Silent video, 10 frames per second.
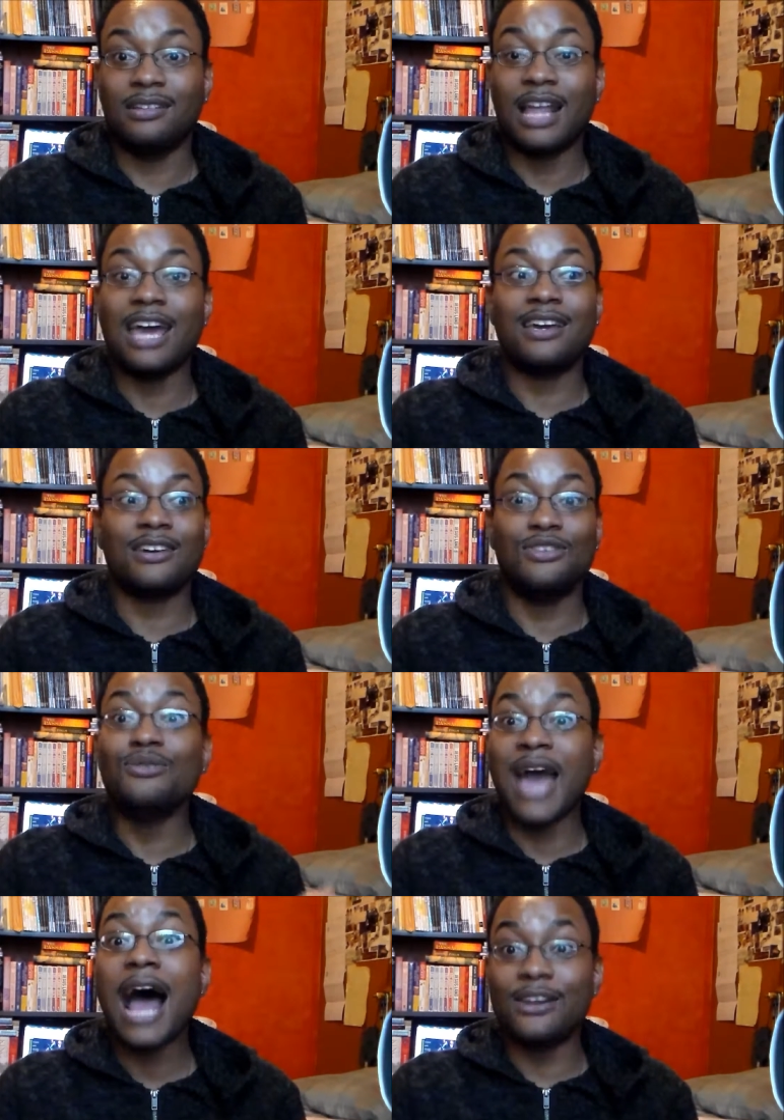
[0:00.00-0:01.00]
Like
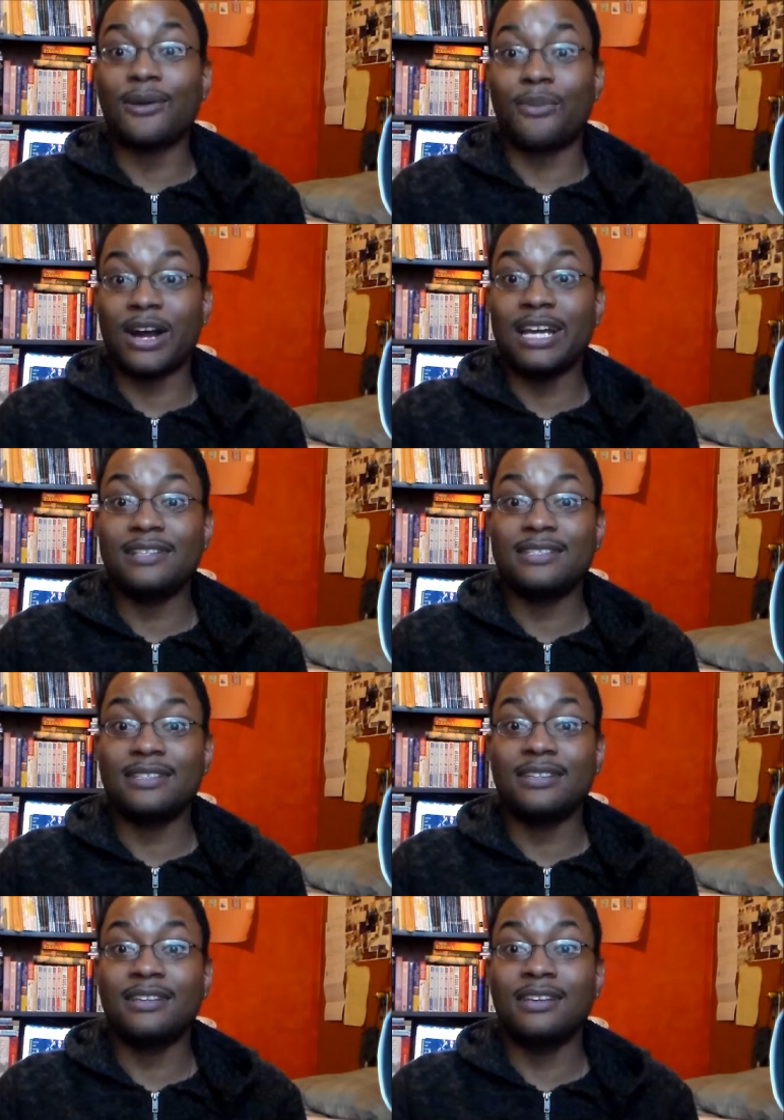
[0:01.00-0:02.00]
you got your
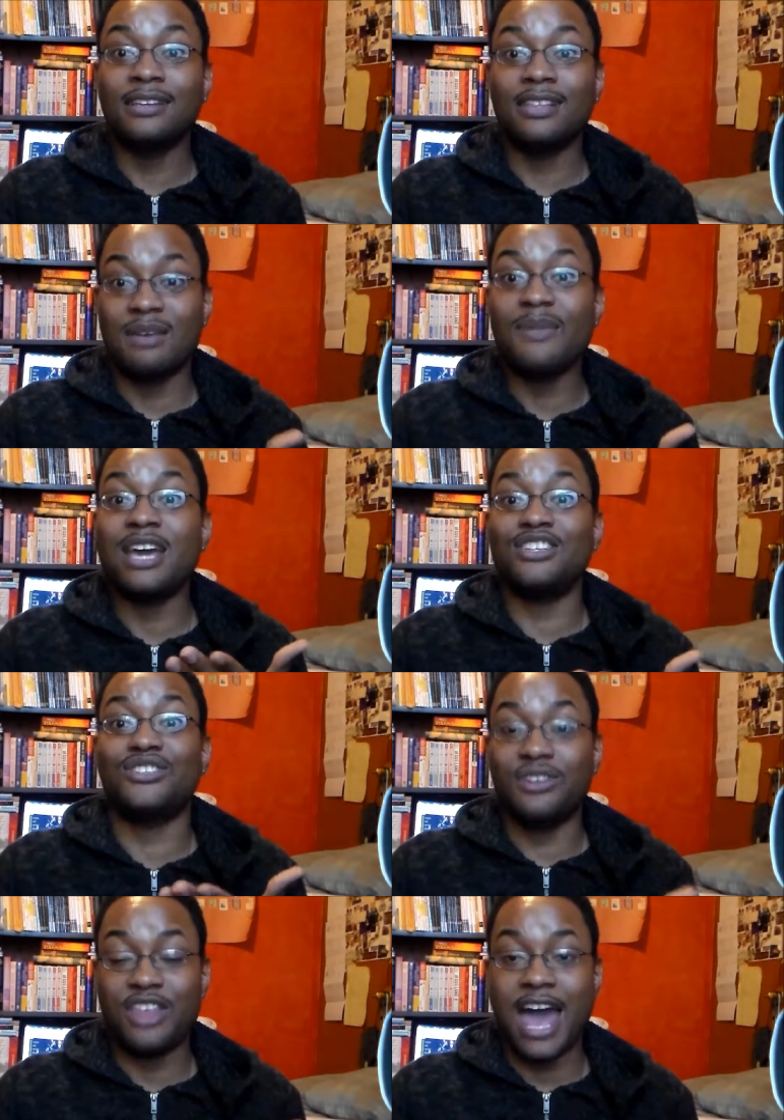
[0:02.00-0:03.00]
breaks. They made
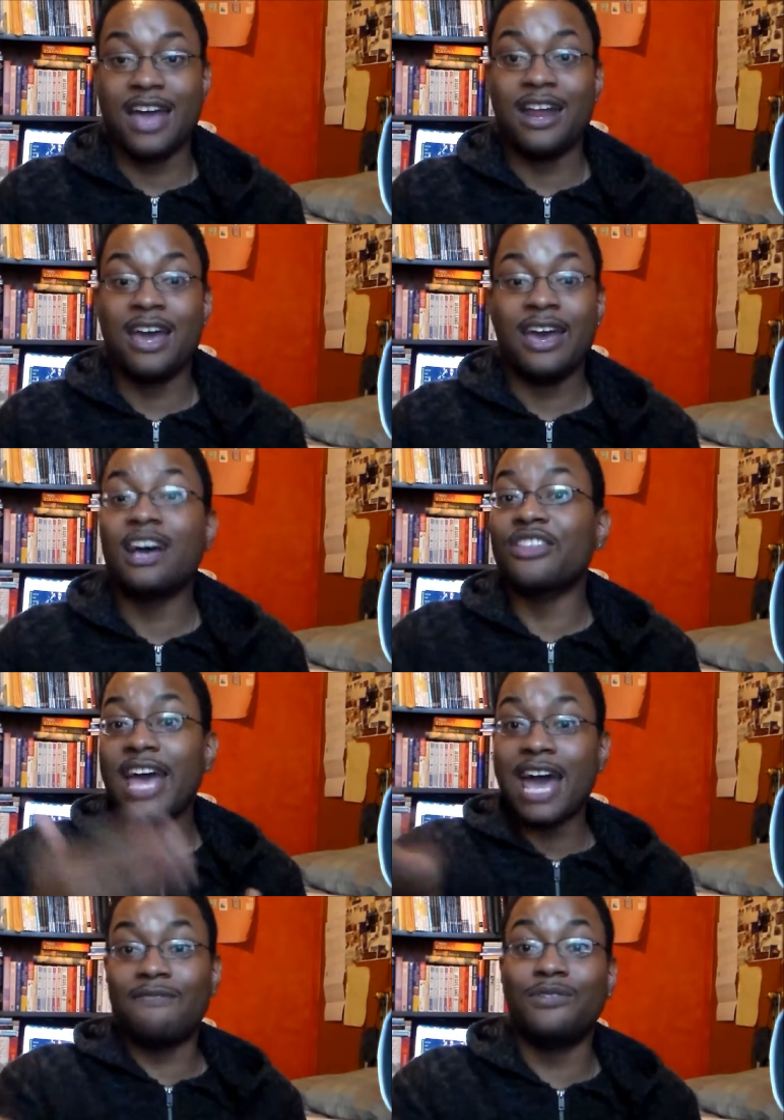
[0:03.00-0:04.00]
sure that. Hell,
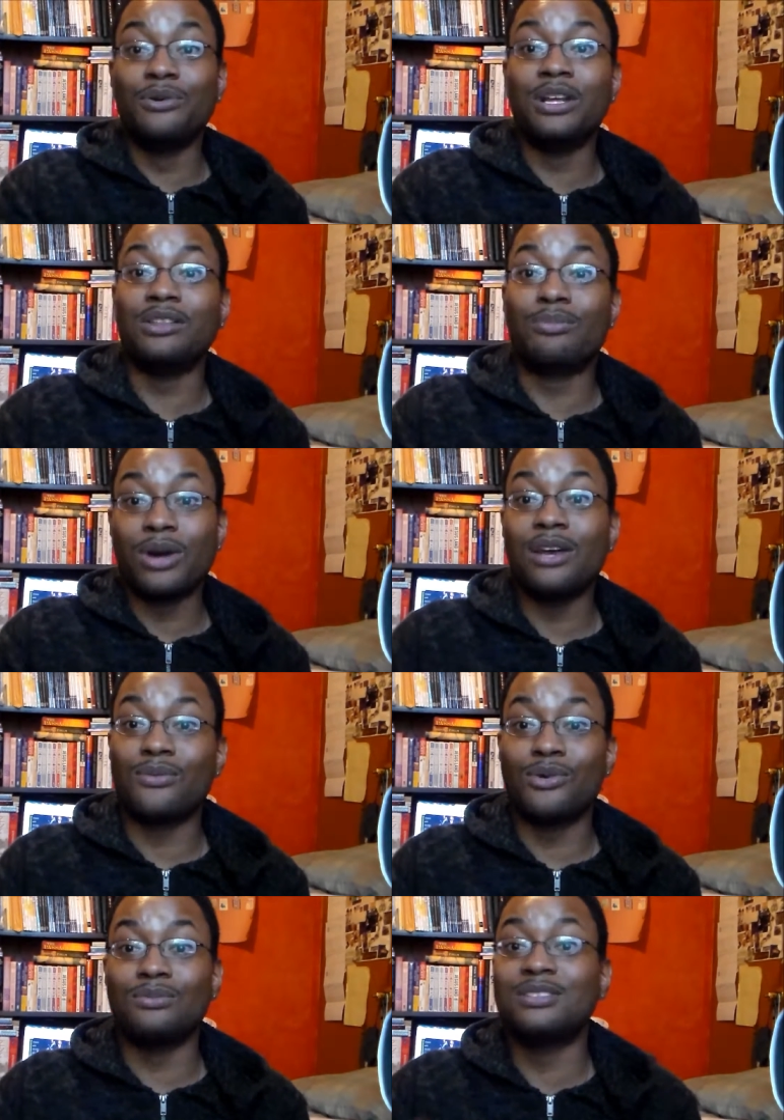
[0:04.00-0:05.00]
they had food in the break
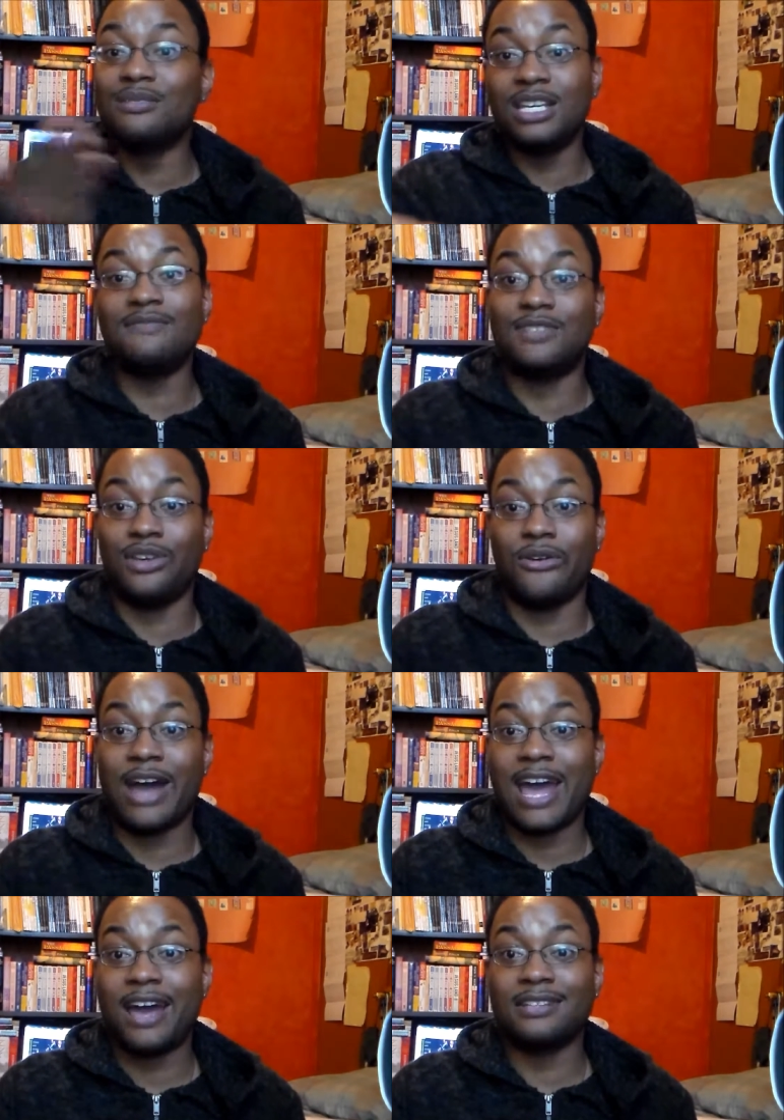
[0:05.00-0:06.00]
room to give to your
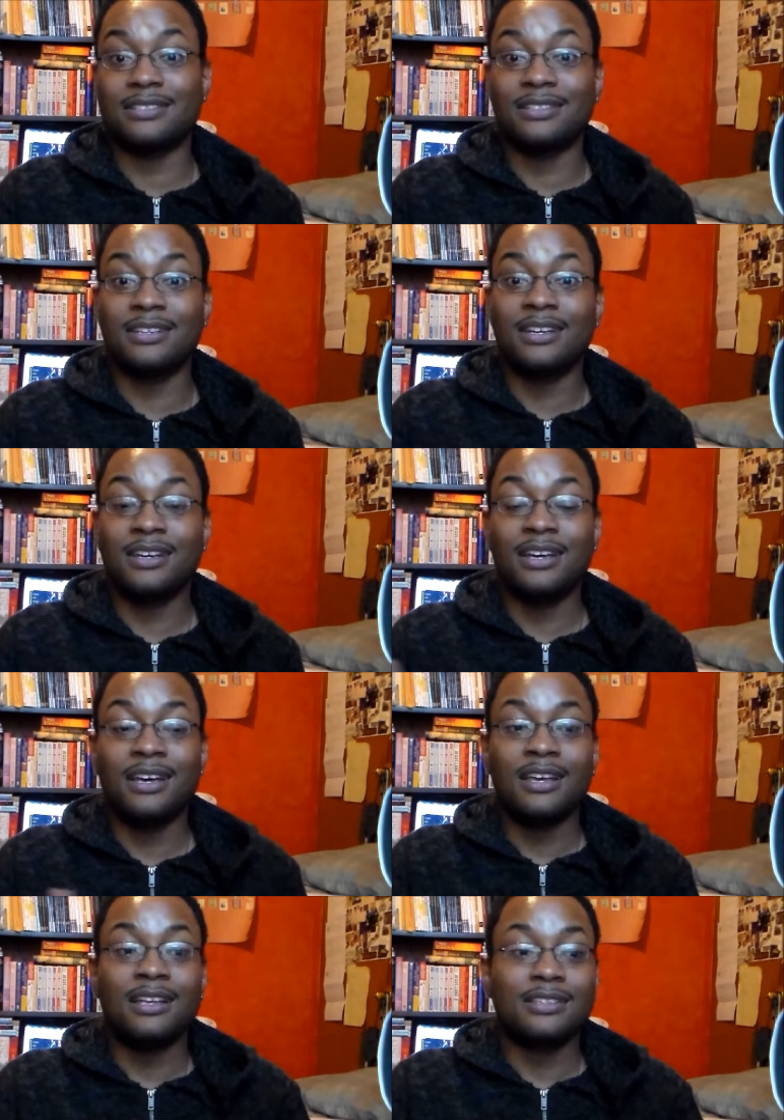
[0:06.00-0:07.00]
ass
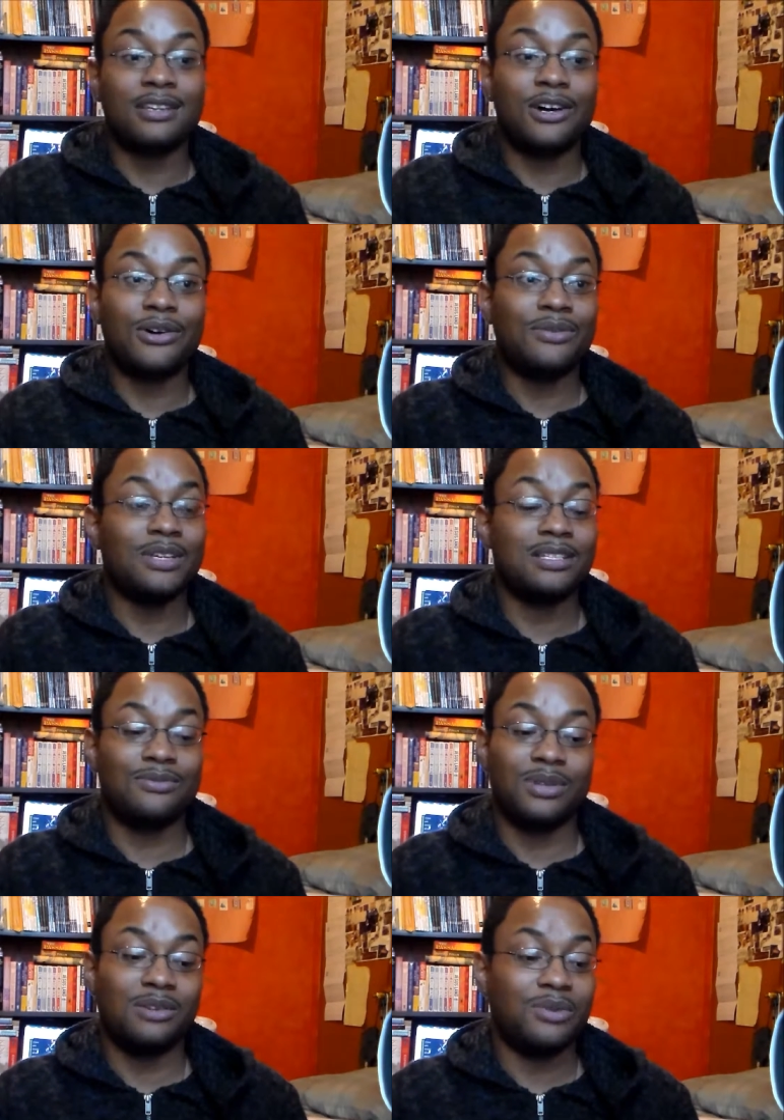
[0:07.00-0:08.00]

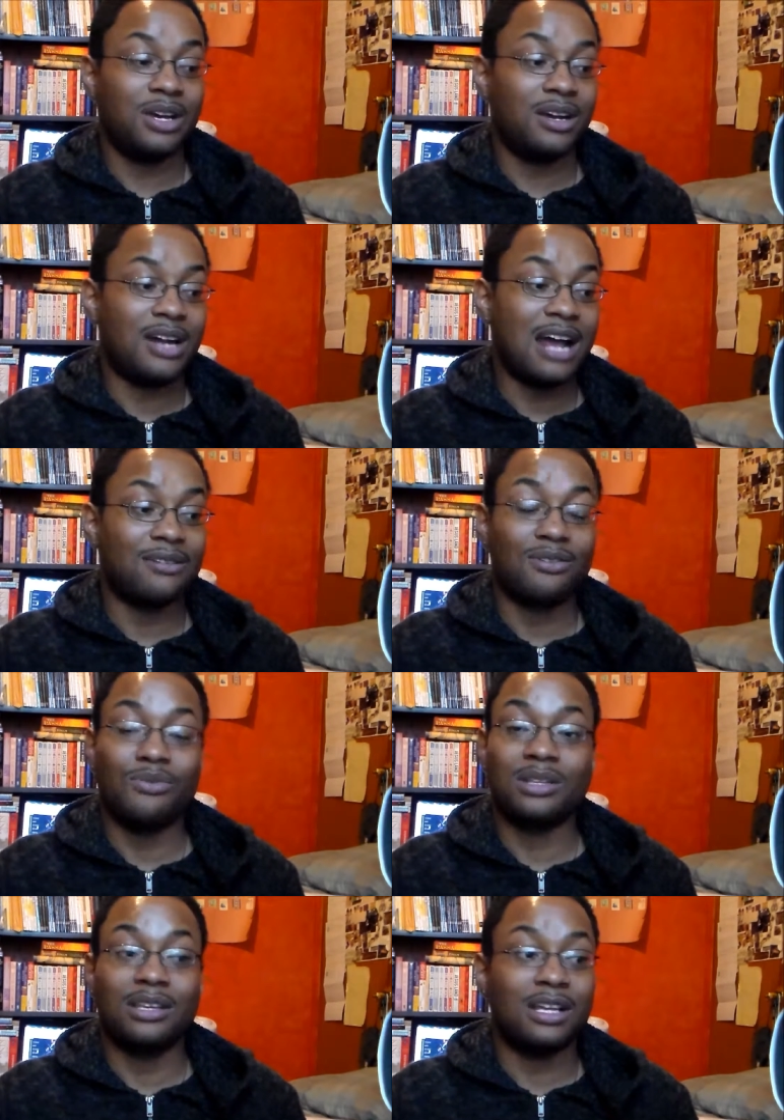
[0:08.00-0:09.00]
it's really weird. I don't know
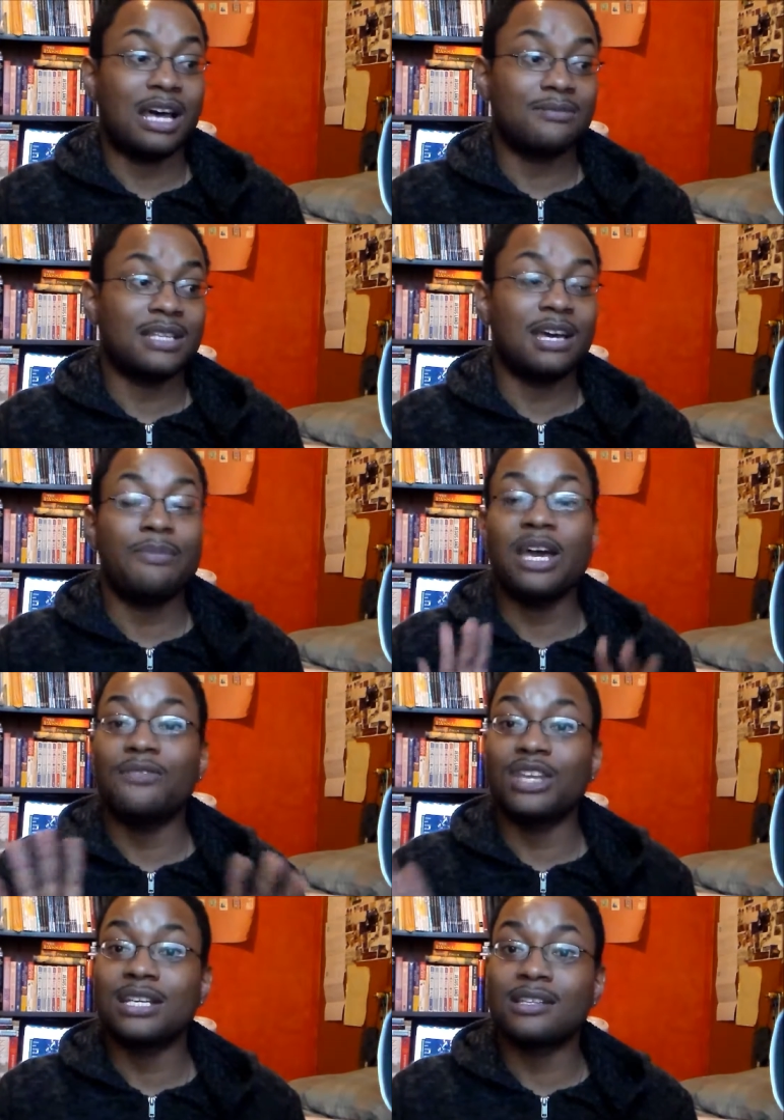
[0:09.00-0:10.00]
what the hell I was thinking, but
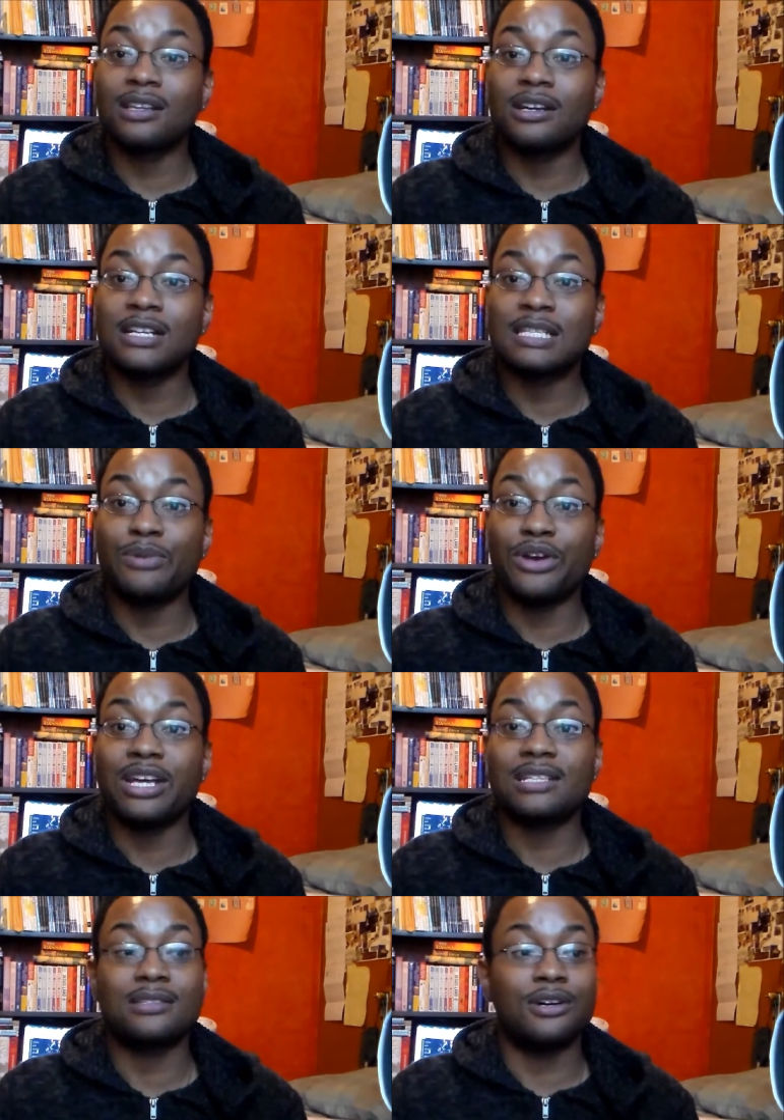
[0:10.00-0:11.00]
everything is a learning experience.